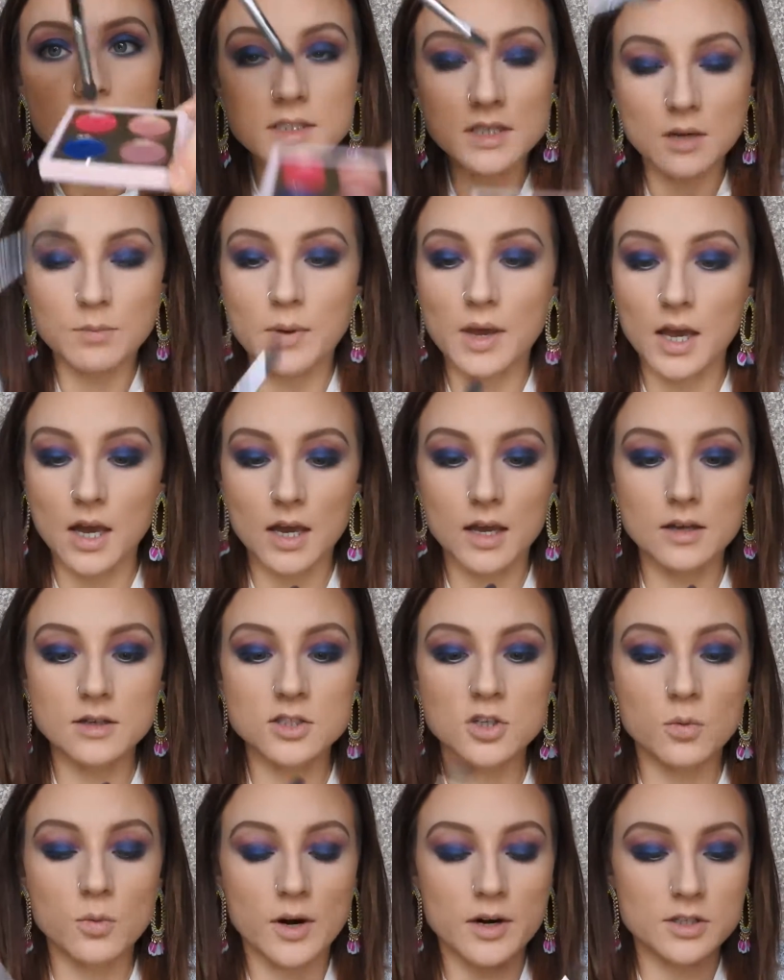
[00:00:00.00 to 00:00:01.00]
dip in
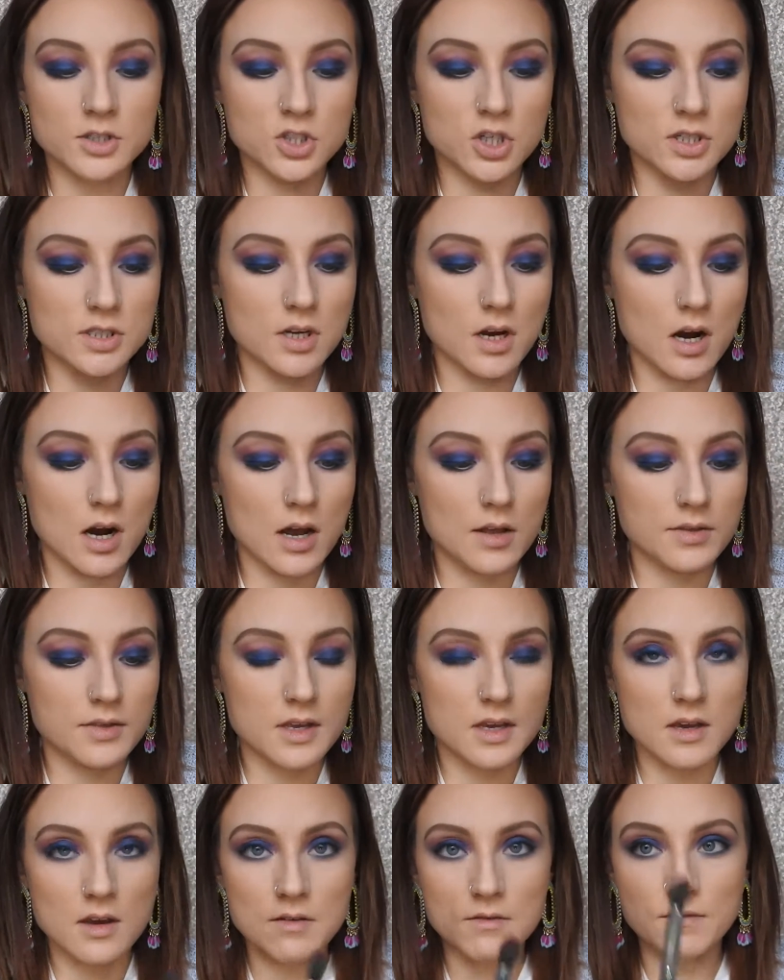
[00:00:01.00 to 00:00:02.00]
to where it's just on
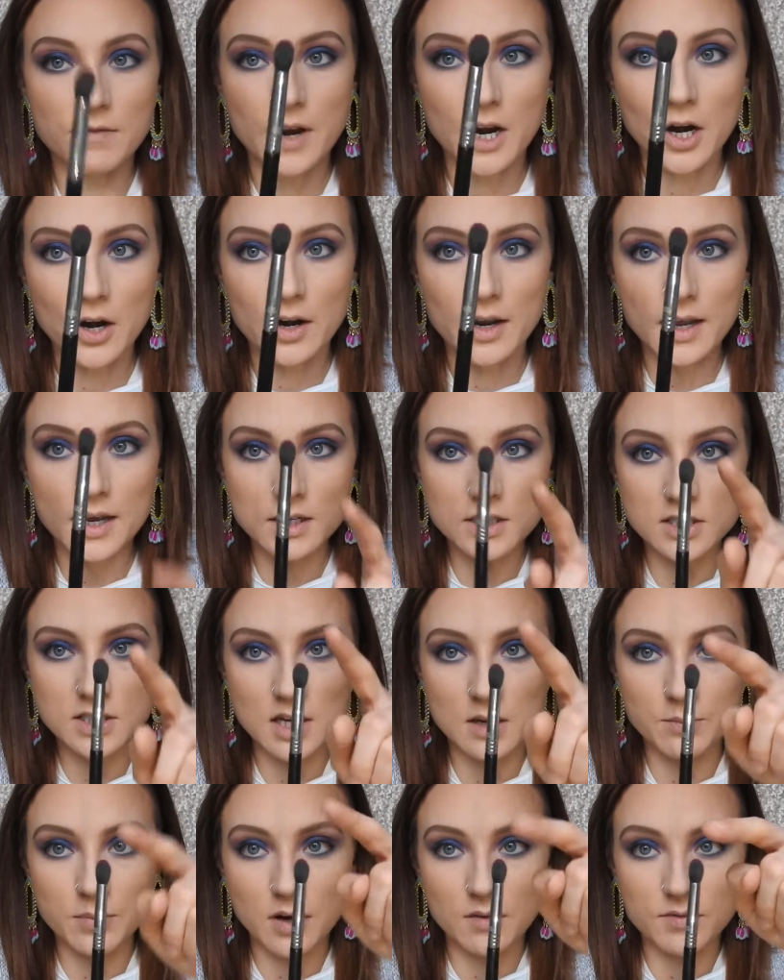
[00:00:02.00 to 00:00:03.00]
the very
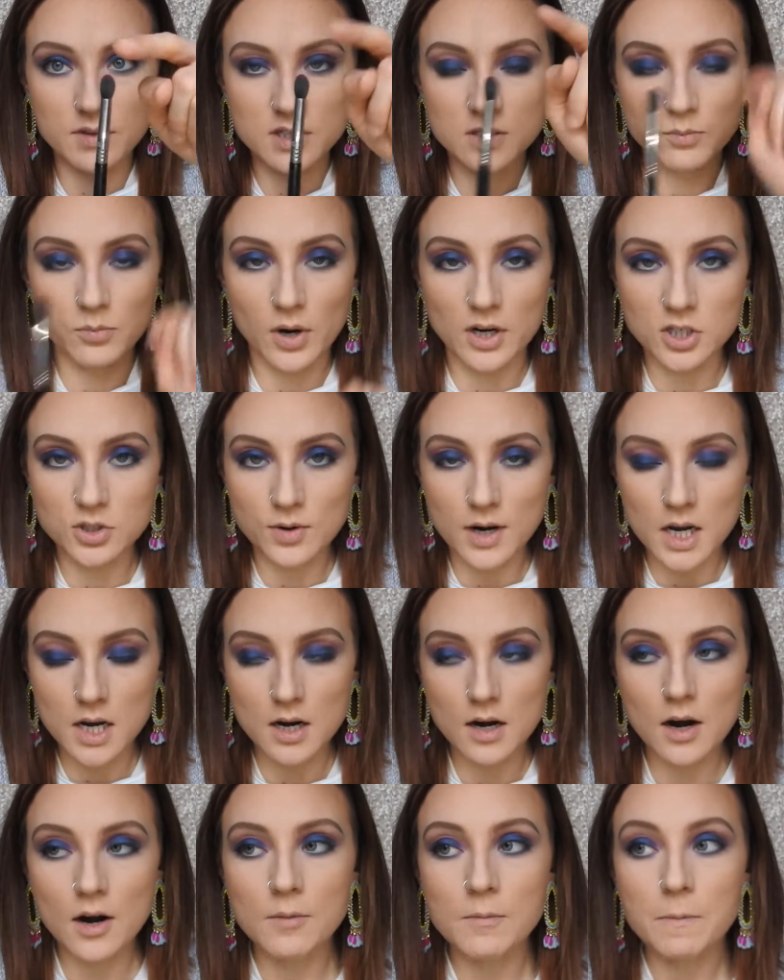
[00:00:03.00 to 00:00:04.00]
tip of this brush right
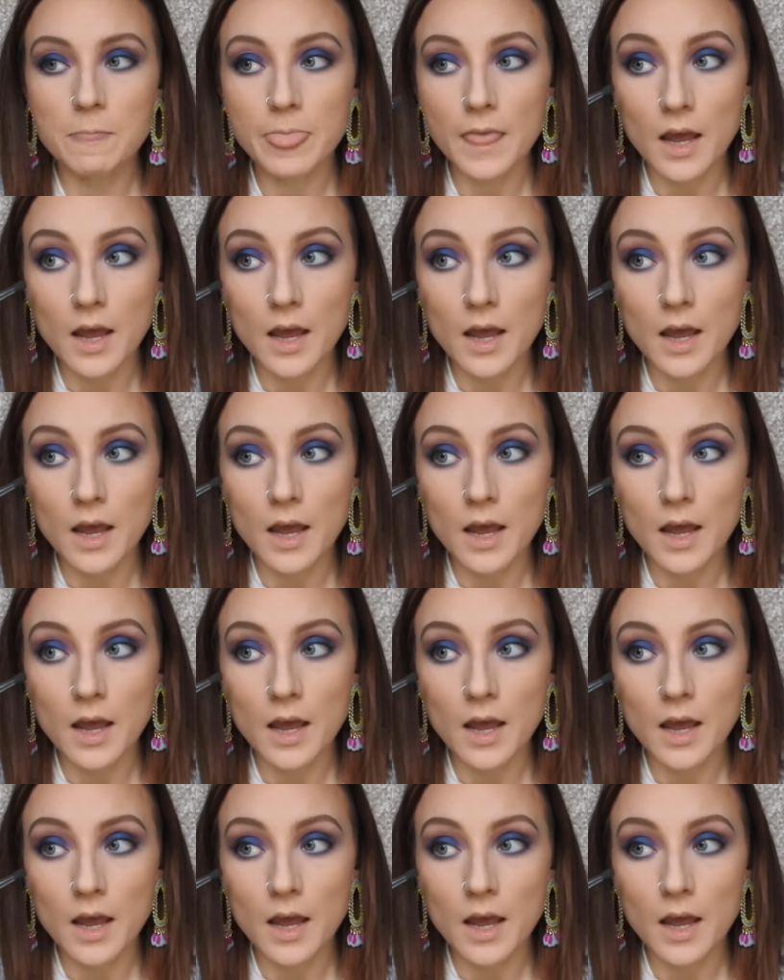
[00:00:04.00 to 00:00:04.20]
here.